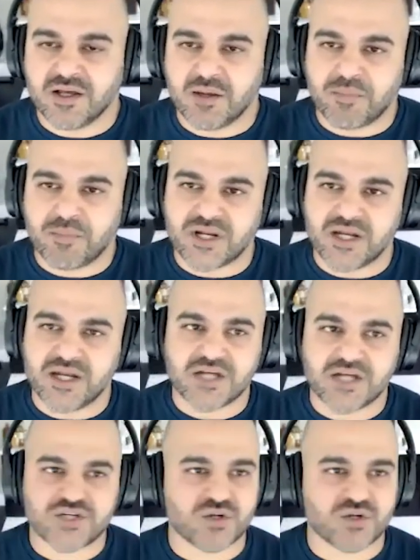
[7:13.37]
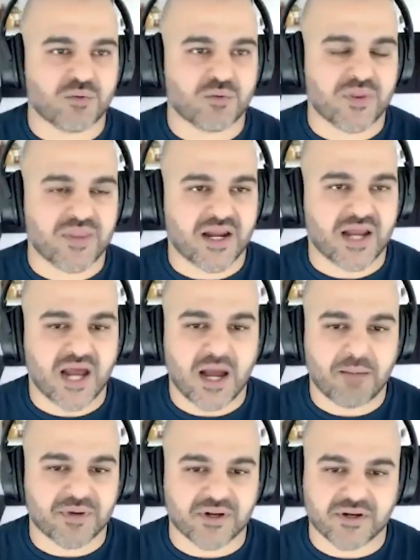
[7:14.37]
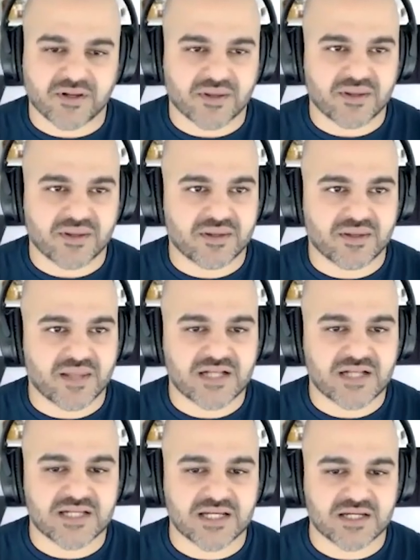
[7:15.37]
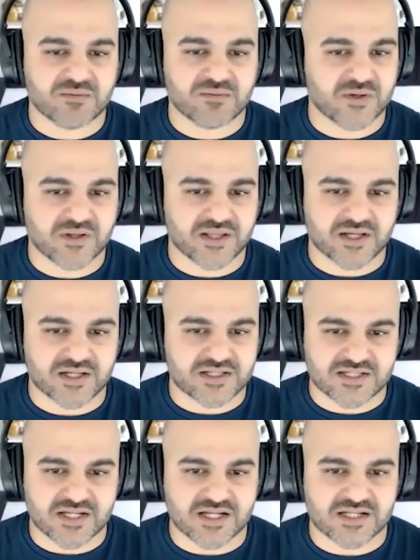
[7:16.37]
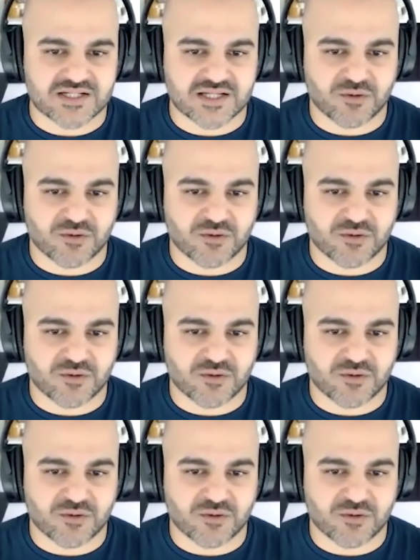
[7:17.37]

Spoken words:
But initially when that happened, that didn't really exist.